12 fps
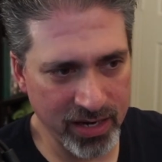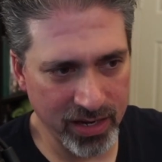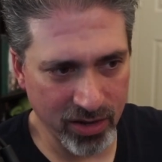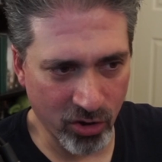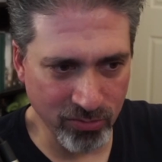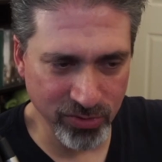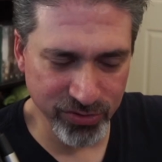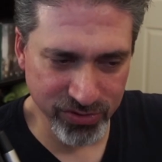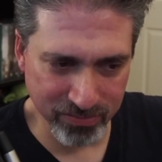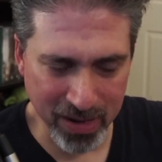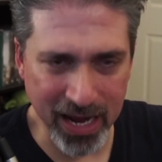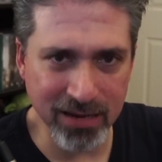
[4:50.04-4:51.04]

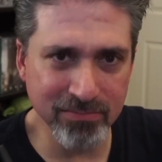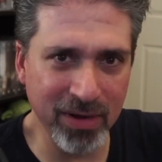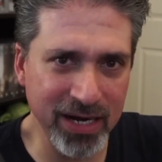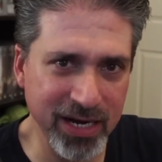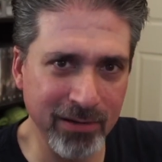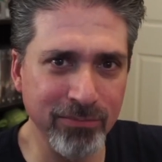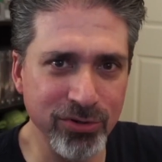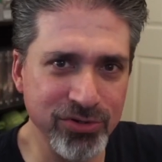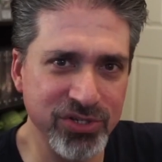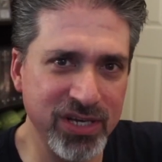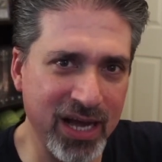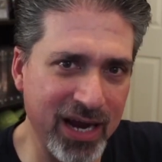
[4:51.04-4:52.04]
almost paint by
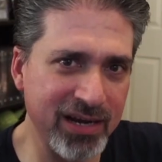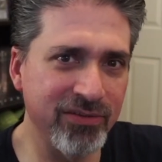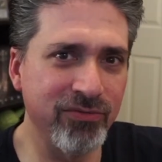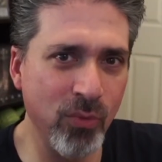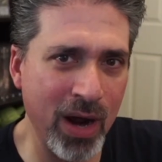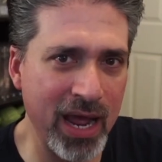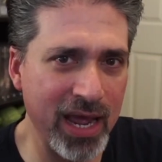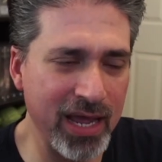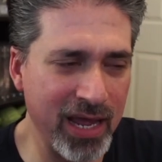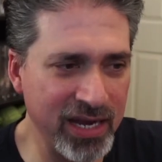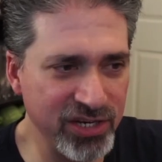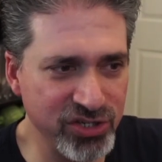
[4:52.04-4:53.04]
numbers kind of way,
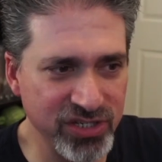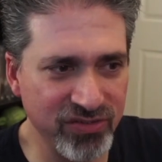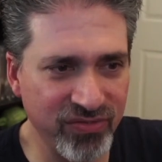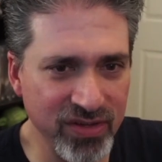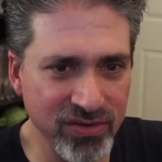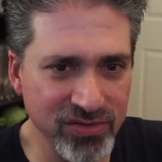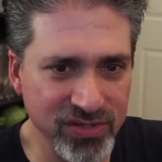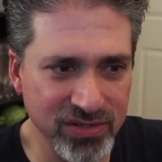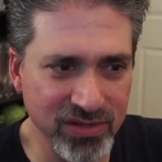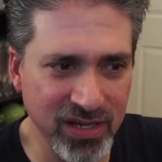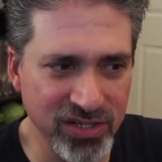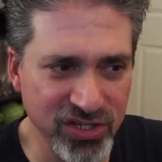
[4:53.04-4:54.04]
and it just feels
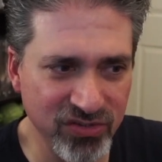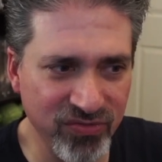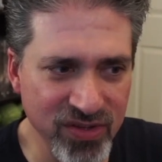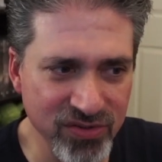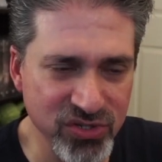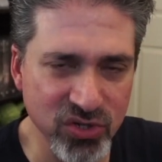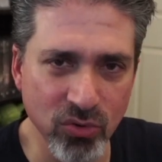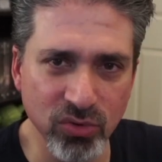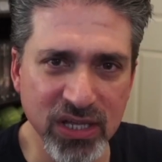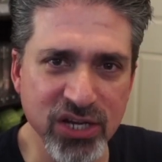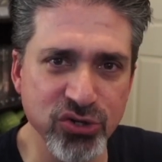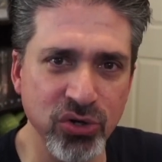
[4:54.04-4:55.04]
so
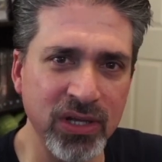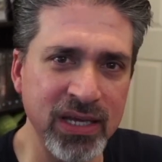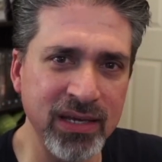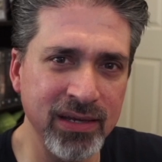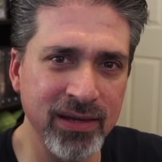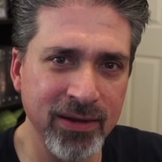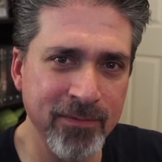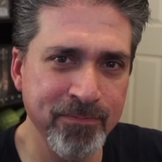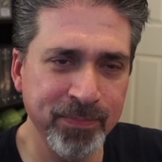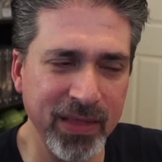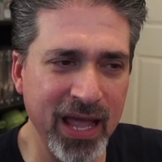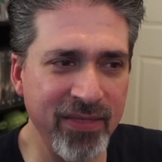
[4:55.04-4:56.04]
leisurely.
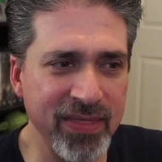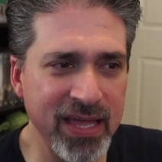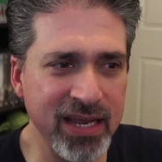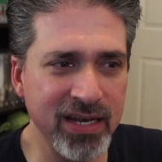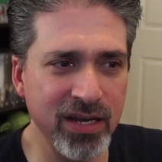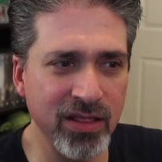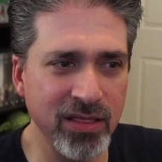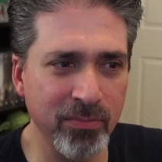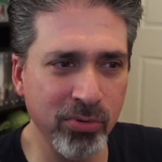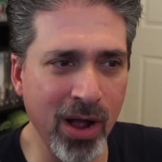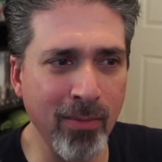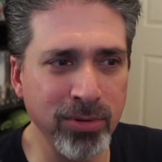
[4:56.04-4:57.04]
And then the
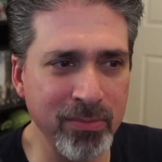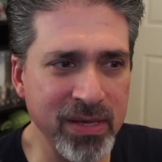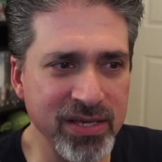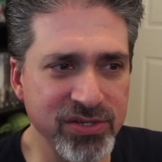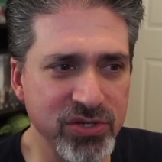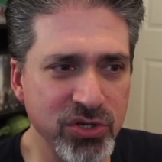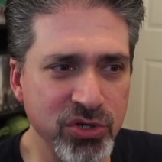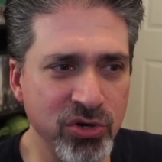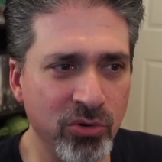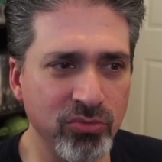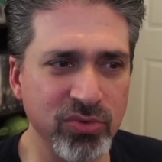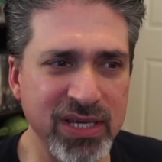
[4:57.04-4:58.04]
problem is you
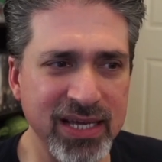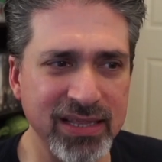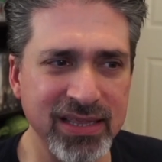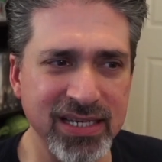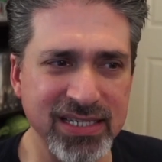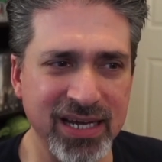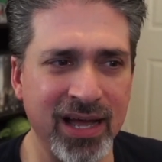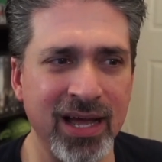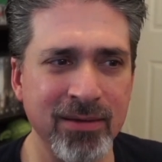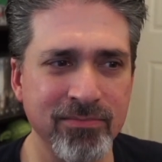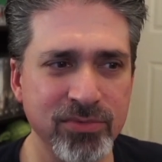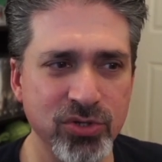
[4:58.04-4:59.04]
don't get the
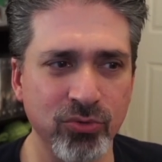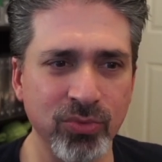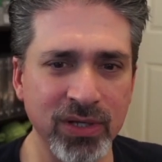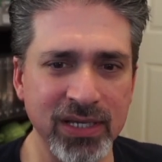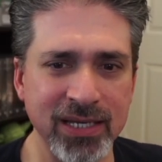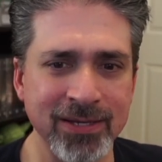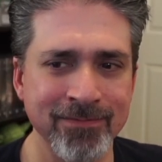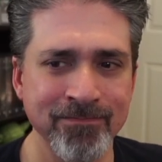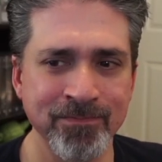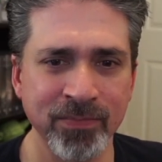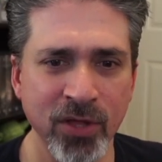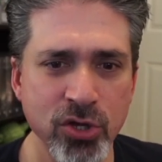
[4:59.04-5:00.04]
time to really
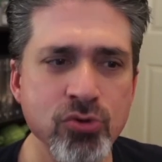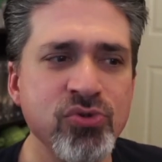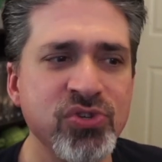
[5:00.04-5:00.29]
You